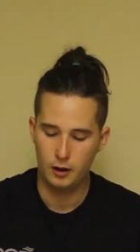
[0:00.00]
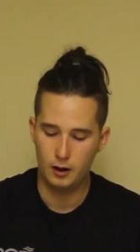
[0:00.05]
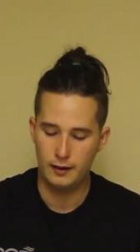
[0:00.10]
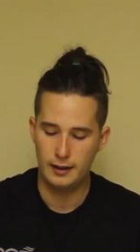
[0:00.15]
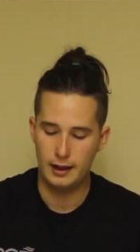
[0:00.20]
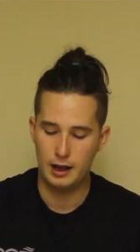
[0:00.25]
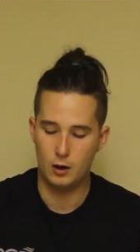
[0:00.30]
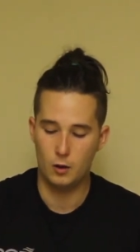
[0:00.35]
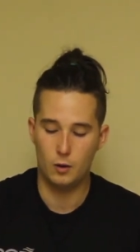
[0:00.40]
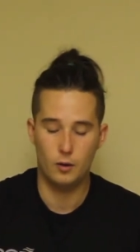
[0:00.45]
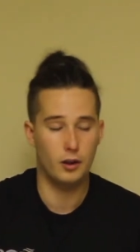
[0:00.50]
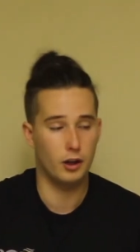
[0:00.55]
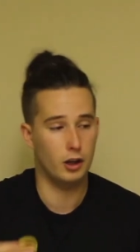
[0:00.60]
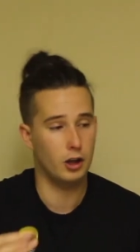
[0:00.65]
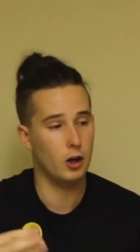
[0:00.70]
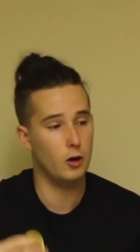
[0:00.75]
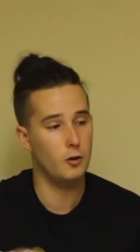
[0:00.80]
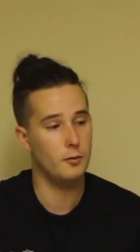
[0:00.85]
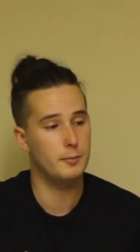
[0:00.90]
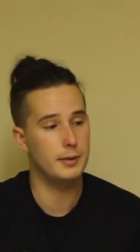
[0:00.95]
Now, the
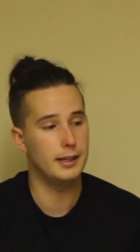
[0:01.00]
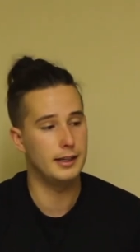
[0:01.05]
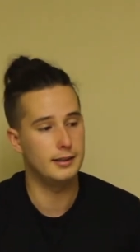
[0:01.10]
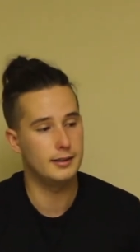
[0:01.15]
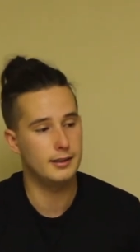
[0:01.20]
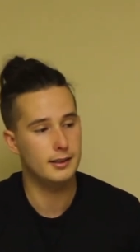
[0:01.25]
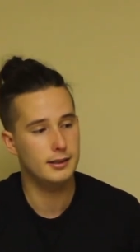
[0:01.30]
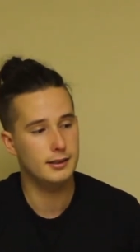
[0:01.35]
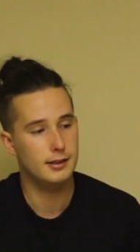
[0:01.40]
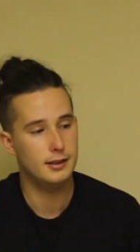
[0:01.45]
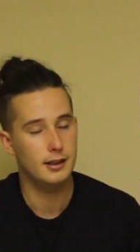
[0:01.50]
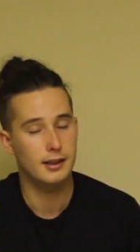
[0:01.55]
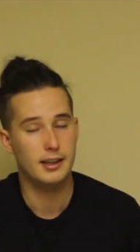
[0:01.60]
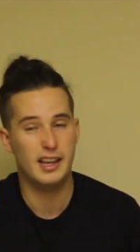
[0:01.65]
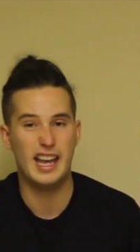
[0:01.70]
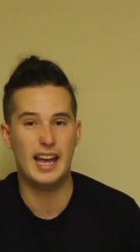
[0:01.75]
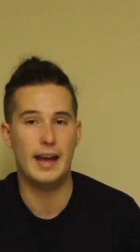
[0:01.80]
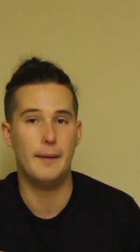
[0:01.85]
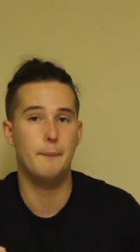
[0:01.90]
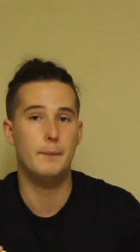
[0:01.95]
gold pieces
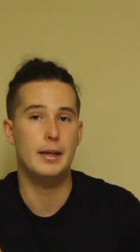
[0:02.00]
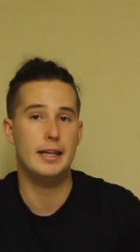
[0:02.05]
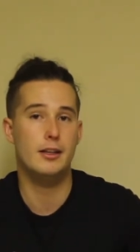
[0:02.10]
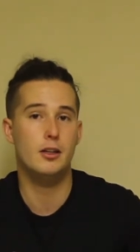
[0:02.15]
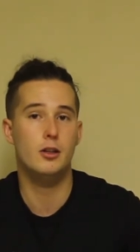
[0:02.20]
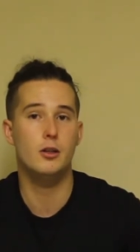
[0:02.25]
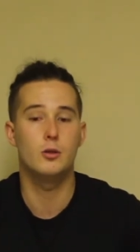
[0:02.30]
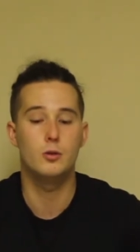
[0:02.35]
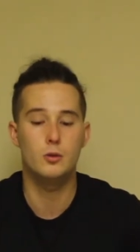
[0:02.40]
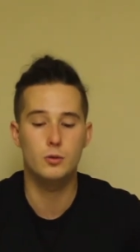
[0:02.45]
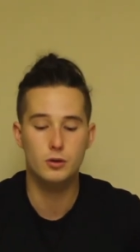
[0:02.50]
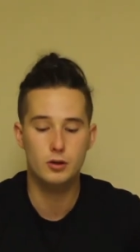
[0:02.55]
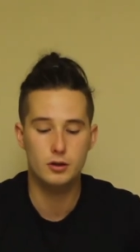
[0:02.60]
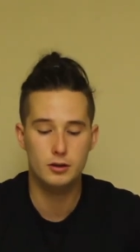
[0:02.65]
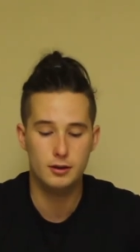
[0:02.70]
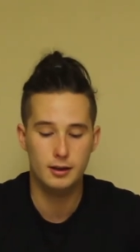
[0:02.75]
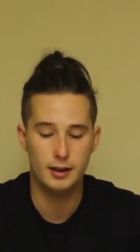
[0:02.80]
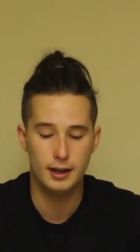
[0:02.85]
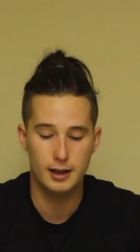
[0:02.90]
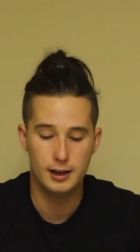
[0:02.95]
can be
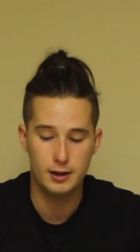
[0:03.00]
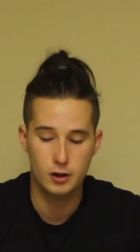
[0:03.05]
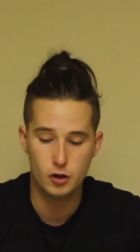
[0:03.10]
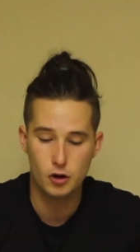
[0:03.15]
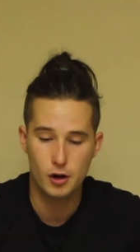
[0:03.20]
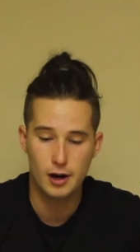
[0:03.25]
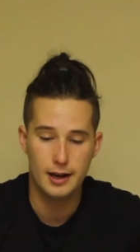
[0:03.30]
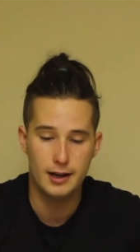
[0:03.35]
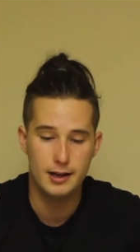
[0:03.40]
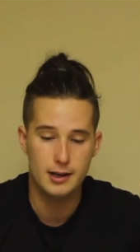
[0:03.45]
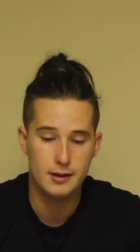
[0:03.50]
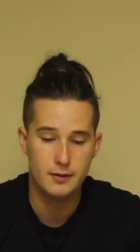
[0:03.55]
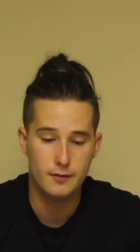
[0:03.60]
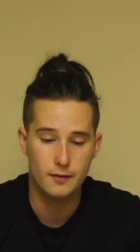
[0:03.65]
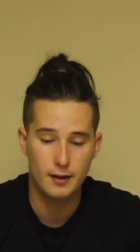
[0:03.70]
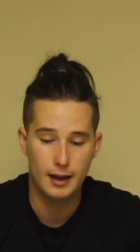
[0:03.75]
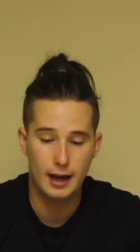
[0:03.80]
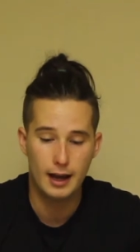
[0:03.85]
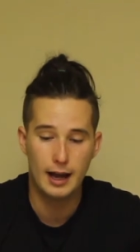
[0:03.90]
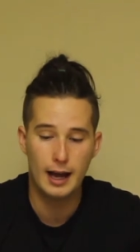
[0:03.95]
used in trade
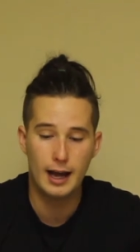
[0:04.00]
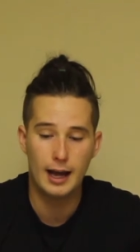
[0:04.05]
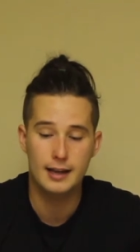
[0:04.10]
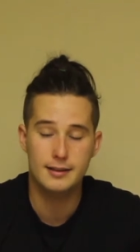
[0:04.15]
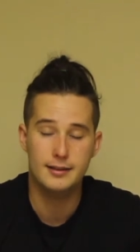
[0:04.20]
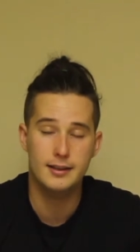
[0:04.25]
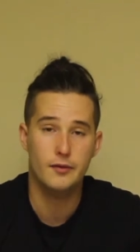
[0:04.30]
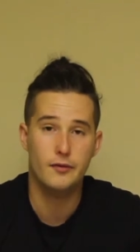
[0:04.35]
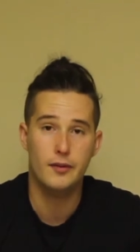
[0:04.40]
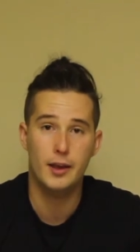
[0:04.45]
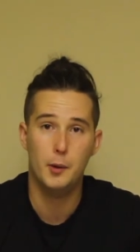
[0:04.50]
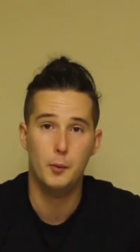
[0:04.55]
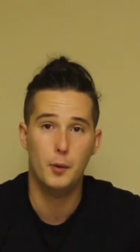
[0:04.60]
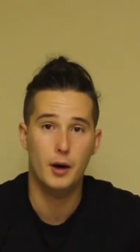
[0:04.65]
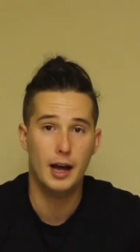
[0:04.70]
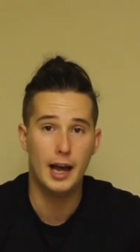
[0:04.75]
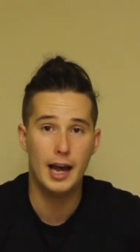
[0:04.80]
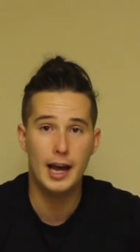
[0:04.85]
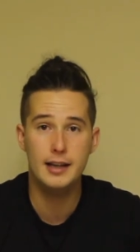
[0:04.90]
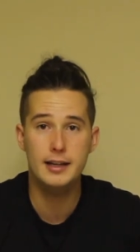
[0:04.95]
as if they were
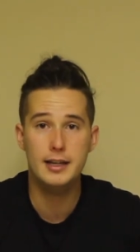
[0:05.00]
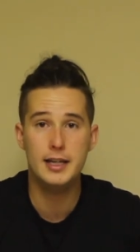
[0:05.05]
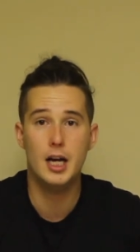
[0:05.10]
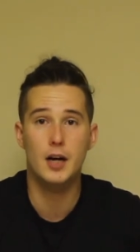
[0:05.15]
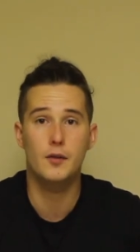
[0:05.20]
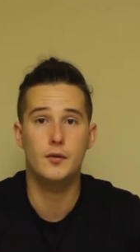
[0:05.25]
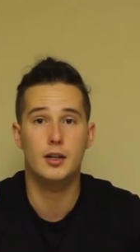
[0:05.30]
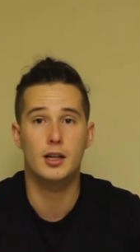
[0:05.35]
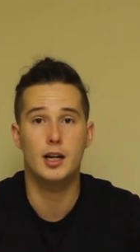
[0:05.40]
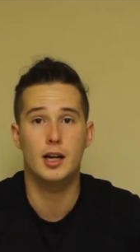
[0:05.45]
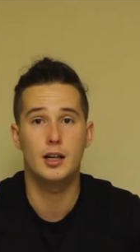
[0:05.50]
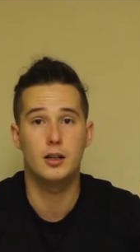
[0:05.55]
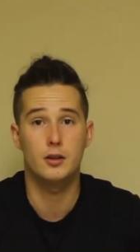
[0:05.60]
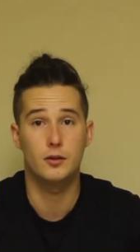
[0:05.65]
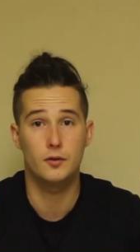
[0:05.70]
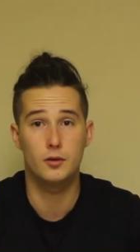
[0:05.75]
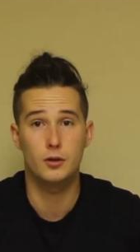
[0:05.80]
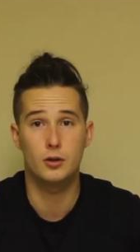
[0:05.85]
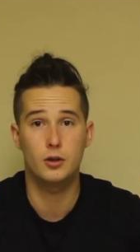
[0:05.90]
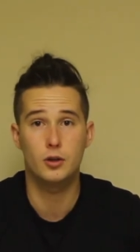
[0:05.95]
any other colour
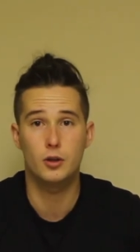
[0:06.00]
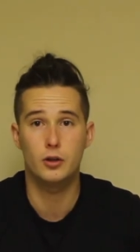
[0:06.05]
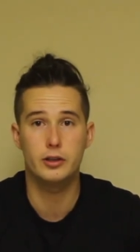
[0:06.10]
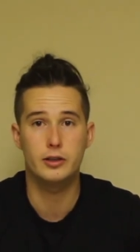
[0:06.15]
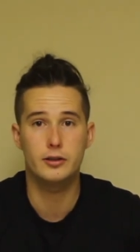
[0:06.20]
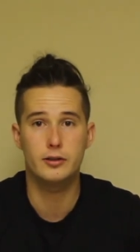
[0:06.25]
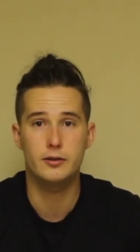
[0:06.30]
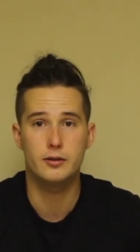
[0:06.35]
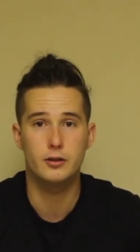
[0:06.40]
of your choice.